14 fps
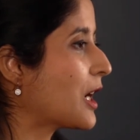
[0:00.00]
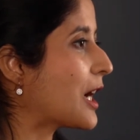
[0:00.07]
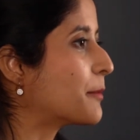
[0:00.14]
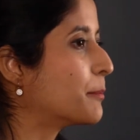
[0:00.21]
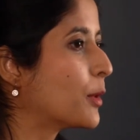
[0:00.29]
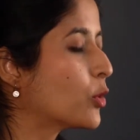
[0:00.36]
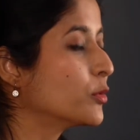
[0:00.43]

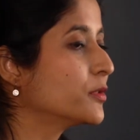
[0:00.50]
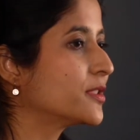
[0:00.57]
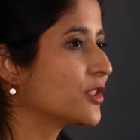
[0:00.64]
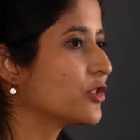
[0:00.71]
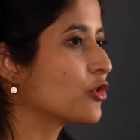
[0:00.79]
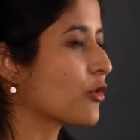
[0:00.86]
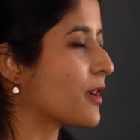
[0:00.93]
our
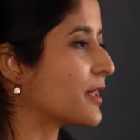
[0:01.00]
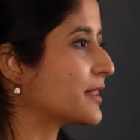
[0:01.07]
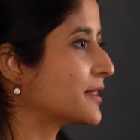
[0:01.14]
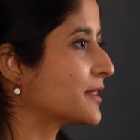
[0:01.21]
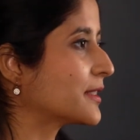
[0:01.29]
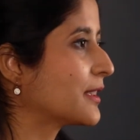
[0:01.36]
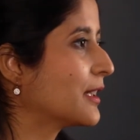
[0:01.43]
bones and
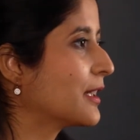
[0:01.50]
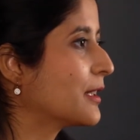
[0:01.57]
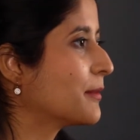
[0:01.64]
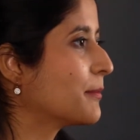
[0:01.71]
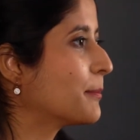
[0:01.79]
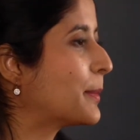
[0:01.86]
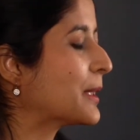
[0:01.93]
joints,
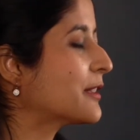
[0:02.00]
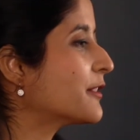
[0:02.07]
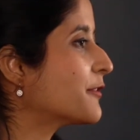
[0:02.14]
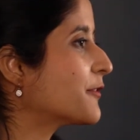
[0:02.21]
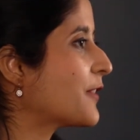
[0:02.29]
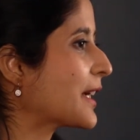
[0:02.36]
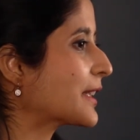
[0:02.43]
but
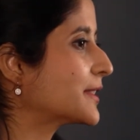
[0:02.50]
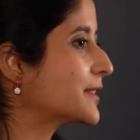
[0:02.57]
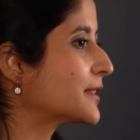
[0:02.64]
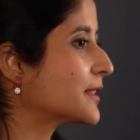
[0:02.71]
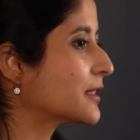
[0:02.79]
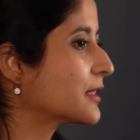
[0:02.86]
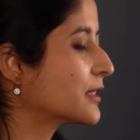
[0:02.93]
it
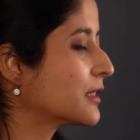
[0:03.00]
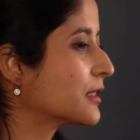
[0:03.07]
affects